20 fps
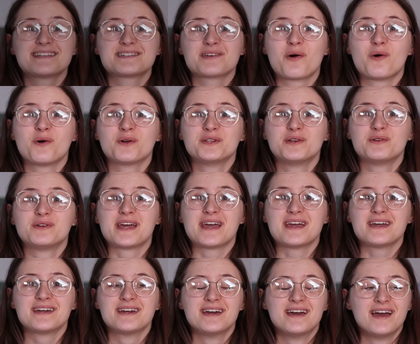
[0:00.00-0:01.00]
it's a whole new
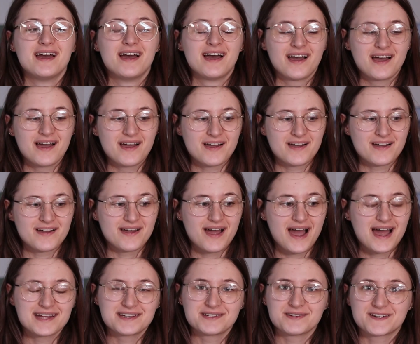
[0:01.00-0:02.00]
day.
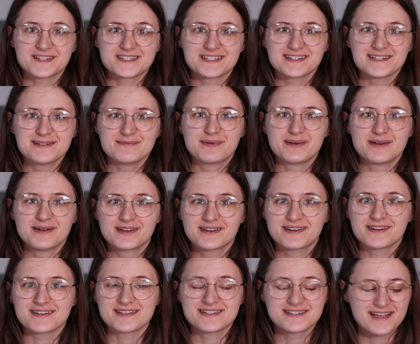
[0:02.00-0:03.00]
I took a sleep
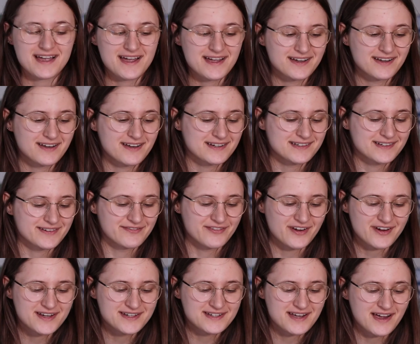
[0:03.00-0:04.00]
because I got
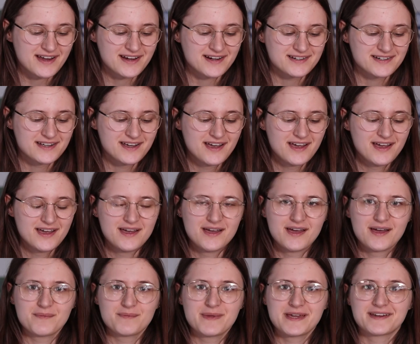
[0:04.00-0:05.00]
very tired
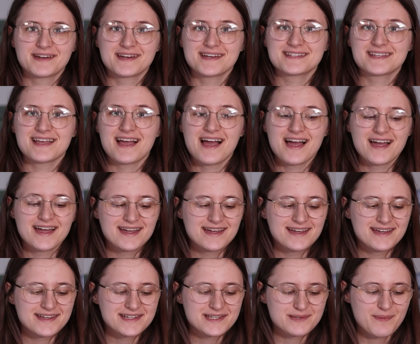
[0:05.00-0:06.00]
because
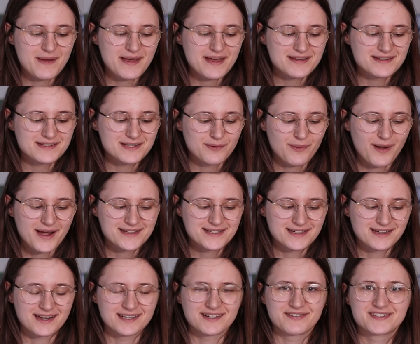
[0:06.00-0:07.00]
I spent quite
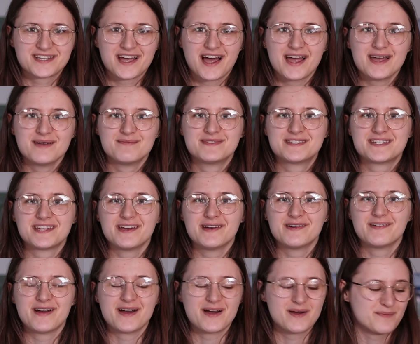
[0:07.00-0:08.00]
a lot of time
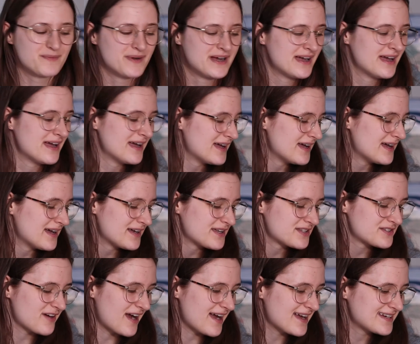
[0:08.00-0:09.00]
to
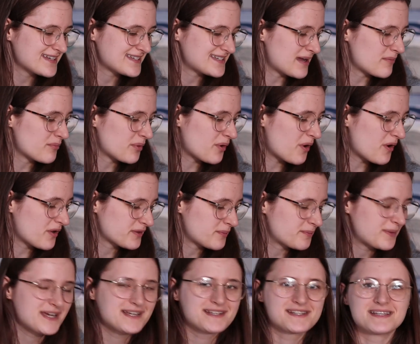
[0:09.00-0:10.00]
try and assemble all the
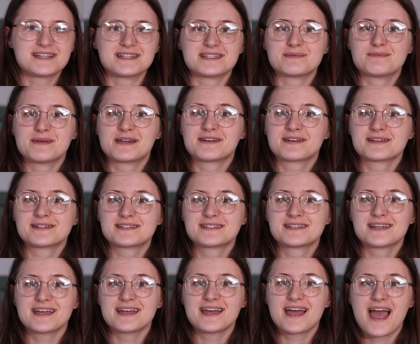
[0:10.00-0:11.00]
pieces
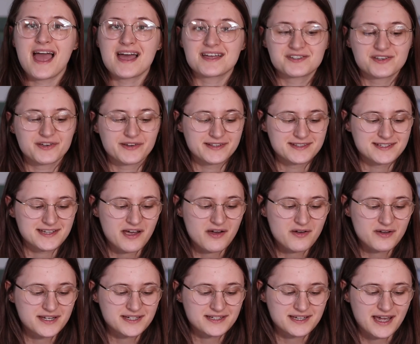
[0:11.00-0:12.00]
because, as you could
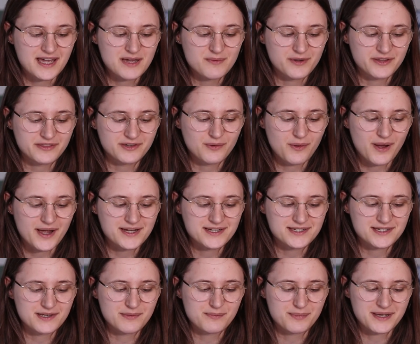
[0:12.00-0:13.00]
tell, it came with
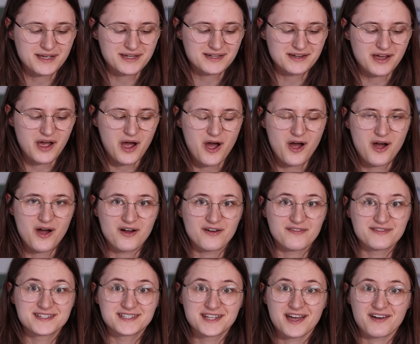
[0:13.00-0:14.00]
quite a bit
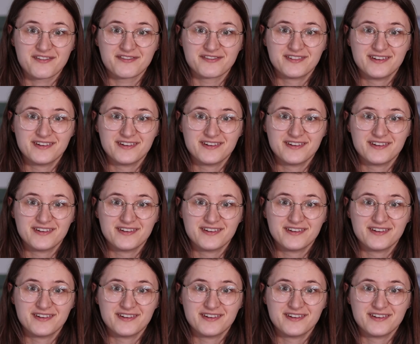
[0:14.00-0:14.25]
of stuff.